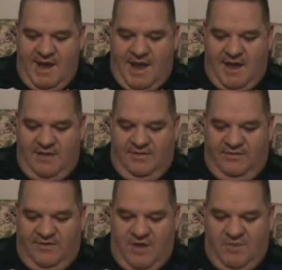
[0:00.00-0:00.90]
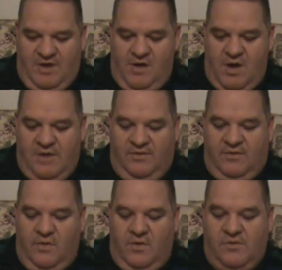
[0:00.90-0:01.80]
And this Chapter 9 is
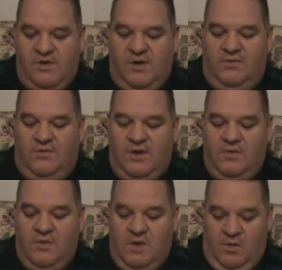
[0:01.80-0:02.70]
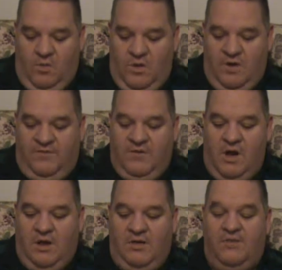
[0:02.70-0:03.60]
called Using Word of
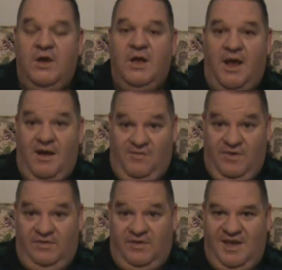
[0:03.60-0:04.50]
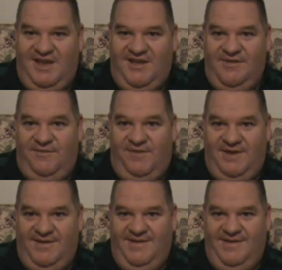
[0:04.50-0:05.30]
Knowledge, a Risky Gift.